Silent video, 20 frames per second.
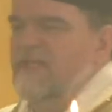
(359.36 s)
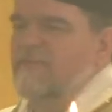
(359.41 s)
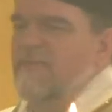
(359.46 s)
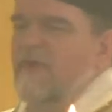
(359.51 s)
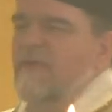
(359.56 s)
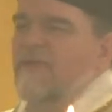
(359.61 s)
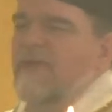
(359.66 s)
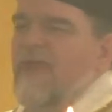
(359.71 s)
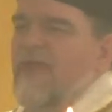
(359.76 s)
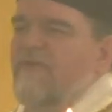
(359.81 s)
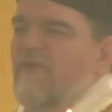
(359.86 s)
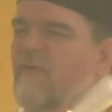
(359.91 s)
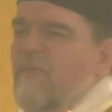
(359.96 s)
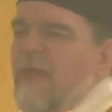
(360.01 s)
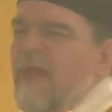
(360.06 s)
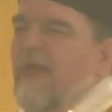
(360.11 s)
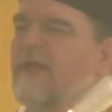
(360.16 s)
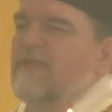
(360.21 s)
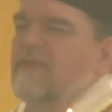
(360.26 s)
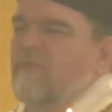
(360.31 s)
his mother gave it
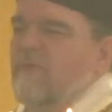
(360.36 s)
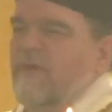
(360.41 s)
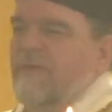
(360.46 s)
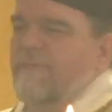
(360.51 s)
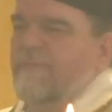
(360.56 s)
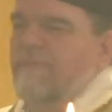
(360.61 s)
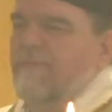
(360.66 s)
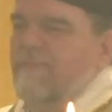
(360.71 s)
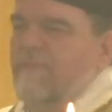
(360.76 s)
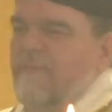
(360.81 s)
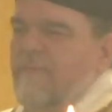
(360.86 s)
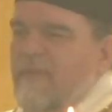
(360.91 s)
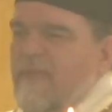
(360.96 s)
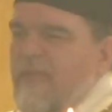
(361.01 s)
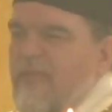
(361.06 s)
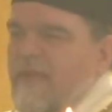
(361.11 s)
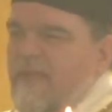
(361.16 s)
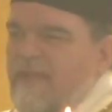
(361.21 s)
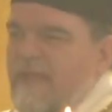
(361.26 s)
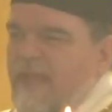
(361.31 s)
back to him,
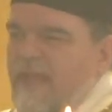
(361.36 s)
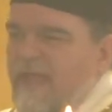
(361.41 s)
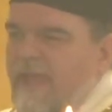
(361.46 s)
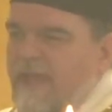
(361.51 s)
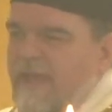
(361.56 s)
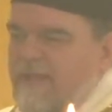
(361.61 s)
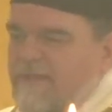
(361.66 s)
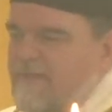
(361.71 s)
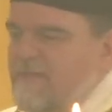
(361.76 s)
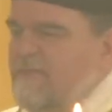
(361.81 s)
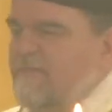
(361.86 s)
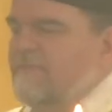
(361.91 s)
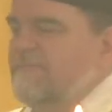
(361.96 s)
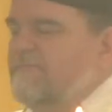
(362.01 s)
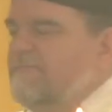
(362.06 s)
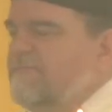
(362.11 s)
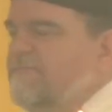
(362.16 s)
and he ate it. it